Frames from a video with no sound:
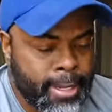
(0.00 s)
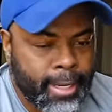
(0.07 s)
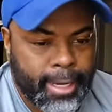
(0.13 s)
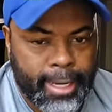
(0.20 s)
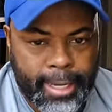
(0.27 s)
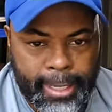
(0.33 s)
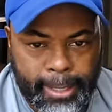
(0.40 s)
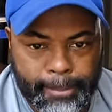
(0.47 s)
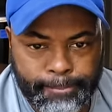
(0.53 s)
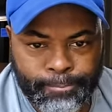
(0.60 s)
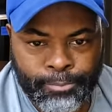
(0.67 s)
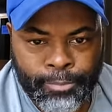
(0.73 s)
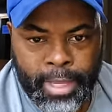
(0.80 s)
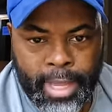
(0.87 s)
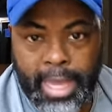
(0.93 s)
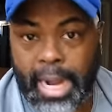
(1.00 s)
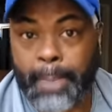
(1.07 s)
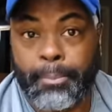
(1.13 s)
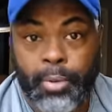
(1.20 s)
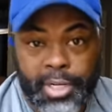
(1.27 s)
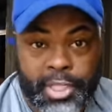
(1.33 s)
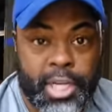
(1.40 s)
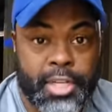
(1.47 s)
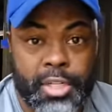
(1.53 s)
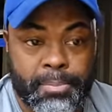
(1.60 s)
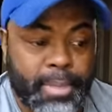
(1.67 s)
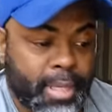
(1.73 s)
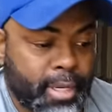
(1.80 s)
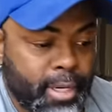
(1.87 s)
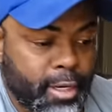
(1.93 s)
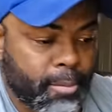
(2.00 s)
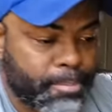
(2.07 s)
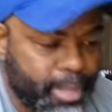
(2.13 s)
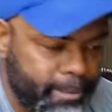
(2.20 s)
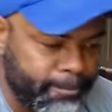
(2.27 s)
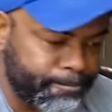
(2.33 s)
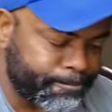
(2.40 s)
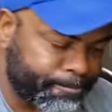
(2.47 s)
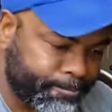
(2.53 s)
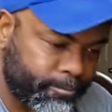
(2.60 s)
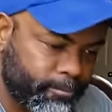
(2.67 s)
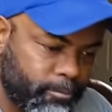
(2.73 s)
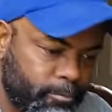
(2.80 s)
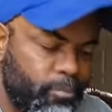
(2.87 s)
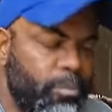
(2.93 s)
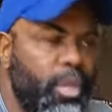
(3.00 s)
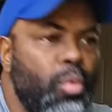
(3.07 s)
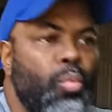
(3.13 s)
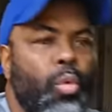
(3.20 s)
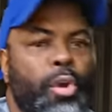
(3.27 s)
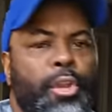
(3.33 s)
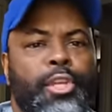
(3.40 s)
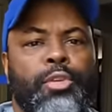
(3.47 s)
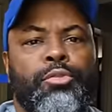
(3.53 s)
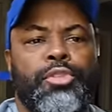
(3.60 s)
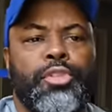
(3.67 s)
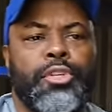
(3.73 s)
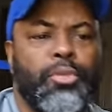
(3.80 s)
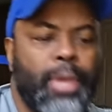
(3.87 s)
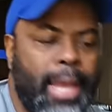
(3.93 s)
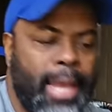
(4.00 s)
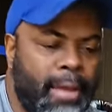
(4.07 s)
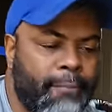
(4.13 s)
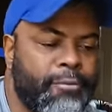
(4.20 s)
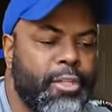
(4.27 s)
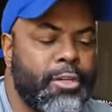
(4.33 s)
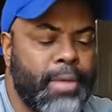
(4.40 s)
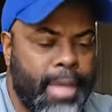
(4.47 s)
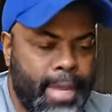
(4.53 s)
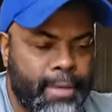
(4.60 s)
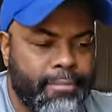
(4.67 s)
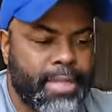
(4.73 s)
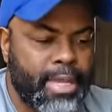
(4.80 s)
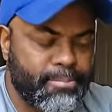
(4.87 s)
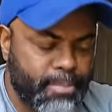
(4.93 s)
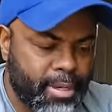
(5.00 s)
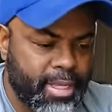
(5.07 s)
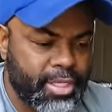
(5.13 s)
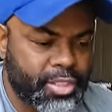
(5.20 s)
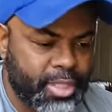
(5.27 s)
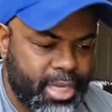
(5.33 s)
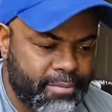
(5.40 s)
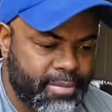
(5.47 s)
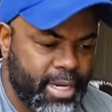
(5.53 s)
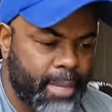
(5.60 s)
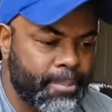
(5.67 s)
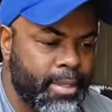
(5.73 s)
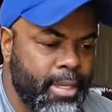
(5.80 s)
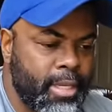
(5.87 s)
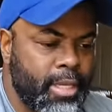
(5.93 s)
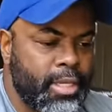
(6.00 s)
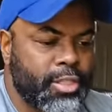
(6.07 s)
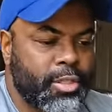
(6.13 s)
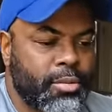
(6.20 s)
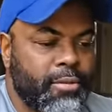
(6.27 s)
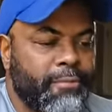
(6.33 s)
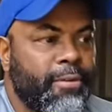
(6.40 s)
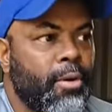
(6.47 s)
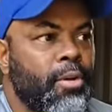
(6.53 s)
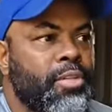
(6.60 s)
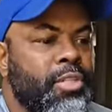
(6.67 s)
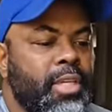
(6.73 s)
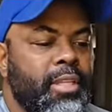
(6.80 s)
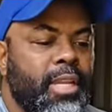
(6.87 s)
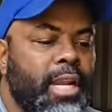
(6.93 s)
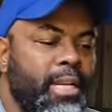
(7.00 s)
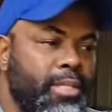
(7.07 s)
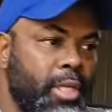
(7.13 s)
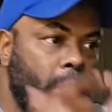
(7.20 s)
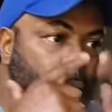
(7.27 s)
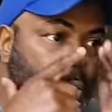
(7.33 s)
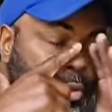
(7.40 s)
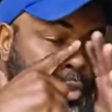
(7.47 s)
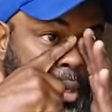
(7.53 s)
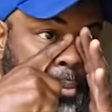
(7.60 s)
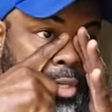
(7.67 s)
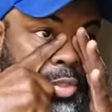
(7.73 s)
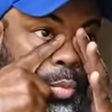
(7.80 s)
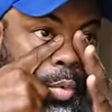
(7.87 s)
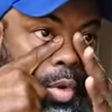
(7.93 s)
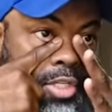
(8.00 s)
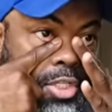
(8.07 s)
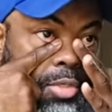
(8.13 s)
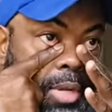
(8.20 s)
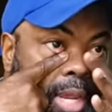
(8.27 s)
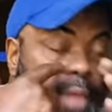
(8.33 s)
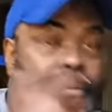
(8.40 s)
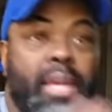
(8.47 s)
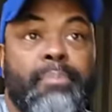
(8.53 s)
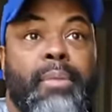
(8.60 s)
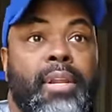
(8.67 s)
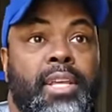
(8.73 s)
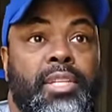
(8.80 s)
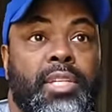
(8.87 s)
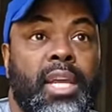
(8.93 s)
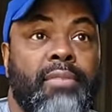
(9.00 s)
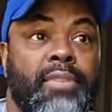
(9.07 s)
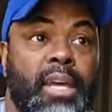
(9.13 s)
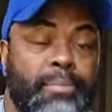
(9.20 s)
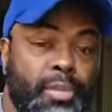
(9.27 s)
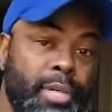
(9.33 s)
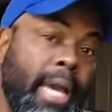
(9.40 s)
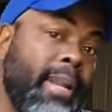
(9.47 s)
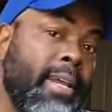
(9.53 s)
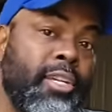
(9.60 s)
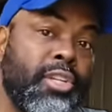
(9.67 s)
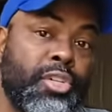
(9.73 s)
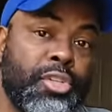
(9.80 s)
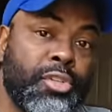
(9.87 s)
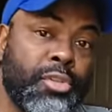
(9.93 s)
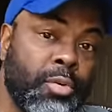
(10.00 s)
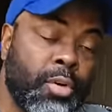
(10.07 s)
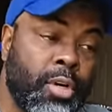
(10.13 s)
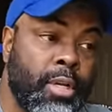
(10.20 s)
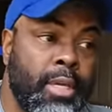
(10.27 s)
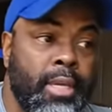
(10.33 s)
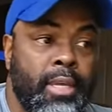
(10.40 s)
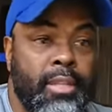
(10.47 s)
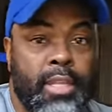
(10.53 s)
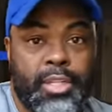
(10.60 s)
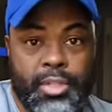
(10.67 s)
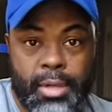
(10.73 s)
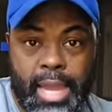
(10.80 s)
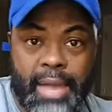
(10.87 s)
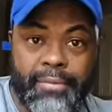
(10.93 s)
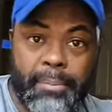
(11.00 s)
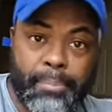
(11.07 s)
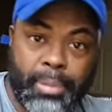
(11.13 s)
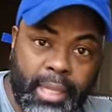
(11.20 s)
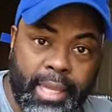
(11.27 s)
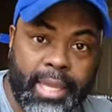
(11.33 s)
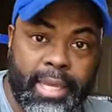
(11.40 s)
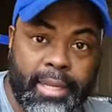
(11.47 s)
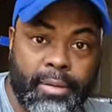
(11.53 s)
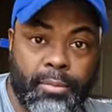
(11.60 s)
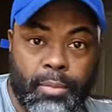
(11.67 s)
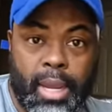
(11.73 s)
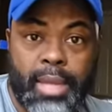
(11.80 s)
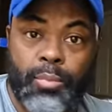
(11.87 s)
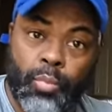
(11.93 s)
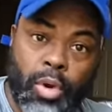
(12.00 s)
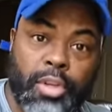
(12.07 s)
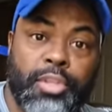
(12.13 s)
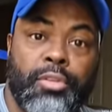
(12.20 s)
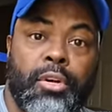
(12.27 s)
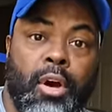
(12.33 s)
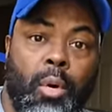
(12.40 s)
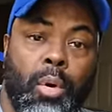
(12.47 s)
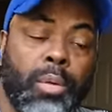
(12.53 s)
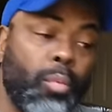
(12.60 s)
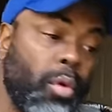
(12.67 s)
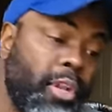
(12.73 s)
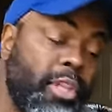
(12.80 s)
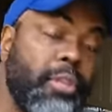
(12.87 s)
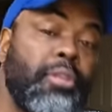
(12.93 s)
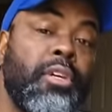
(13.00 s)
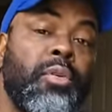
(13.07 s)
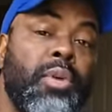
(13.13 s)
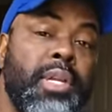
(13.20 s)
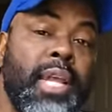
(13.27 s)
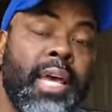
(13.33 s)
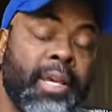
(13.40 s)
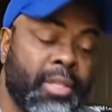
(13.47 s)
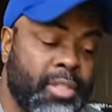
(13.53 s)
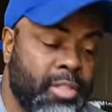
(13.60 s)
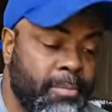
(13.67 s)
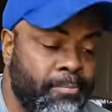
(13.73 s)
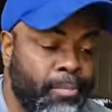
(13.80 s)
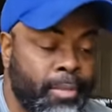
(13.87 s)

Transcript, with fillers: Um, and I appreciate you being here. But what do you do after you have that money saved up? So the first thing that I told them is once you have that money saved up, you got to ensure that you have a plan, right? Where are you going? What are you doing next?